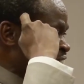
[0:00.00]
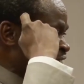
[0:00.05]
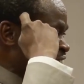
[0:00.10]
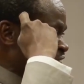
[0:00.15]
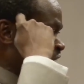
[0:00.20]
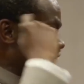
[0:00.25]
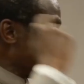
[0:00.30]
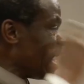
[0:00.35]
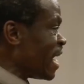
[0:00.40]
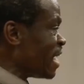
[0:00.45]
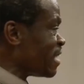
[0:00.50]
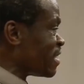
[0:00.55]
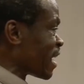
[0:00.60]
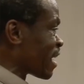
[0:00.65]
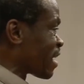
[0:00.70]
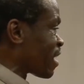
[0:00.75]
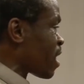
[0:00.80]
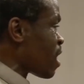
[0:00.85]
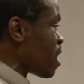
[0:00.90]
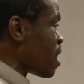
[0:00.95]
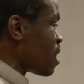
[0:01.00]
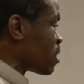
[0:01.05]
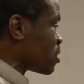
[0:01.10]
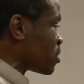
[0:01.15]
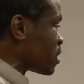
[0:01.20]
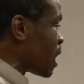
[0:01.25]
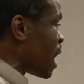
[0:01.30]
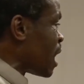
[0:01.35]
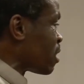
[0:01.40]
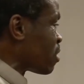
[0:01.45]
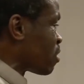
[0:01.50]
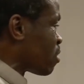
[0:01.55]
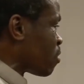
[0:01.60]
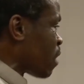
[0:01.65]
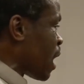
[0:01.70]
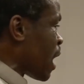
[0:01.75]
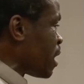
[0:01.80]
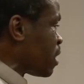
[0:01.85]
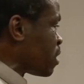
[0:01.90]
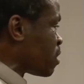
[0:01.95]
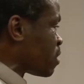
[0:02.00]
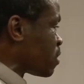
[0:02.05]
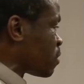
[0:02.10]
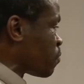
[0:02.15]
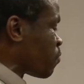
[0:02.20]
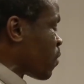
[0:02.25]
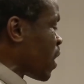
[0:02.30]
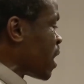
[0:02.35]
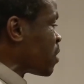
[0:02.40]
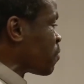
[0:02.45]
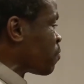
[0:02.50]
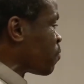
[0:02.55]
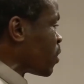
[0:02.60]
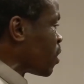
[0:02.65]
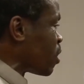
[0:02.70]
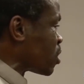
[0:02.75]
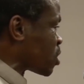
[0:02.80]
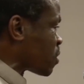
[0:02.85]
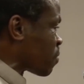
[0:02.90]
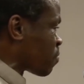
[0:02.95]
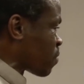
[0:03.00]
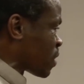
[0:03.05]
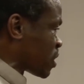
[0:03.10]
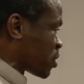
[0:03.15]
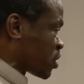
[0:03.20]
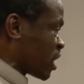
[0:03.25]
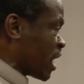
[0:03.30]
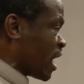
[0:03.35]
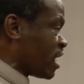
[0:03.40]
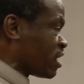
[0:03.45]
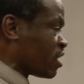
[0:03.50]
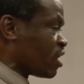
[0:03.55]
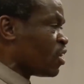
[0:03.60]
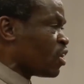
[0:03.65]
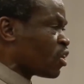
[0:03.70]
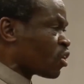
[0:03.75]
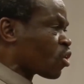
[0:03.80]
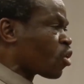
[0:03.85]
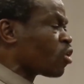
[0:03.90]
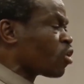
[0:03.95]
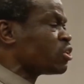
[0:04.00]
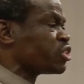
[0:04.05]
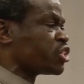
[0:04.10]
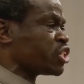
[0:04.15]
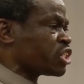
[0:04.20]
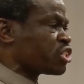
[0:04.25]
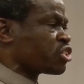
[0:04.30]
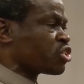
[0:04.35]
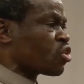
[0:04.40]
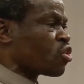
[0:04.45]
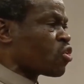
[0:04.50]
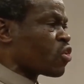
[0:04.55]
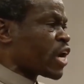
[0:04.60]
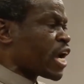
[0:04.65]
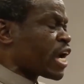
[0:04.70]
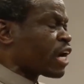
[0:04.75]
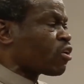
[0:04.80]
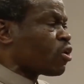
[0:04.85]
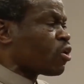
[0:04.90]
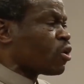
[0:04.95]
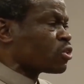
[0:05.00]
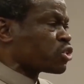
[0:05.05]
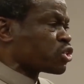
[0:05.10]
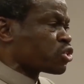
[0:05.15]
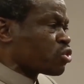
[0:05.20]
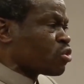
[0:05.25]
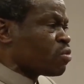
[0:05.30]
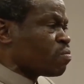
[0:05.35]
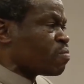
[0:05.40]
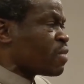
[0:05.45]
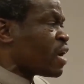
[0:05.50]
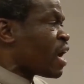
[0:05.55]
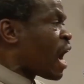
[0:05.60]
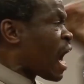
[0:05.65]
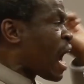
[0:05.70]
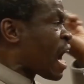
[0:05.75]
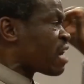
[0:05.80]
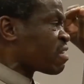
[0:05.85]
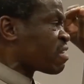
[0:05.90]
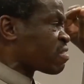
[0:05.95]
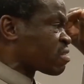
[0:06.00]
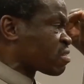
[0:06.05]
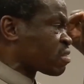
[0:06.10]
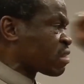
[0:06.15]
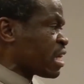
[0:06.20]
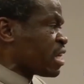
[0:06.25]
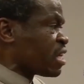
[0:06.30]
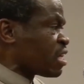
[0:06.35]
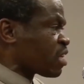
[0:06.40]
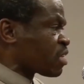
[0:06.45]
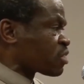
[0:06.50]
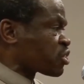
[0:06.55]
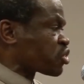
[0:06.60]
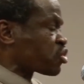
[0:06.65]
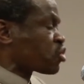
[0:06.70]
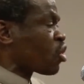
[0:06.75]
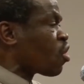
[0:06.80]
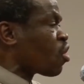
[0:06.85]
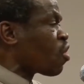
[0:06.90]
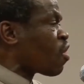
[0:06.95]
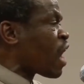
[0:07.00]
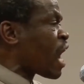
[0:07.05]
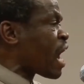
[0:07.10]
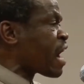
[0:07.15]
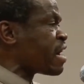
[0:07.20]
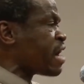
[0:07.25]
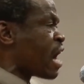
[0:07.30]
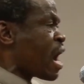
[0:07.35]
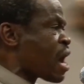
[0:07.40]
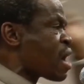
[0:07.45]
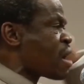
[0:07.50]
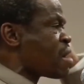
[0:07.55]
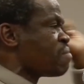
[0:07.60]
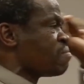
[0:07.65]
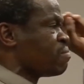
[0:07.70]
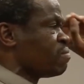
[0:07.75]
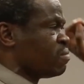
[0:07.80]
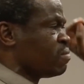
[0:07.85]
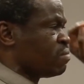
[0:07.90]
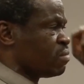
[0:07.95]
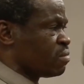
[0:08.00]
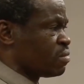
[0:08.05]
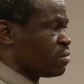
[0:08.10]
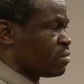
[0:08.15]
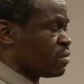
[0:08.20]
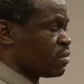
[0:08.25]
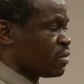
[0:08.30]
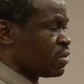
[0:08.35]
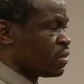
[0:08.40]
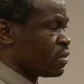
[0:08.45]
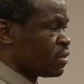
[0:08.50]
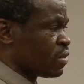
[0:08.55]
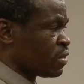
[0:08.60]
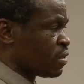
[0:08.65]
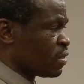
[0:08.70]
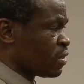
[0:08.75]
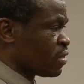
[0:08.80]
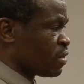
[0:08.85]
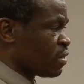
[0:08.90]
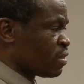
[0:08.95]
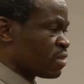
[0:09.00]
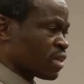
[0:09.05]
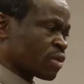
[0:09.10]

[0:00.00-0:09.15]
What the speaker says: René Descartes, that great French philosopher, said, cogito ergo sum, I think so I am.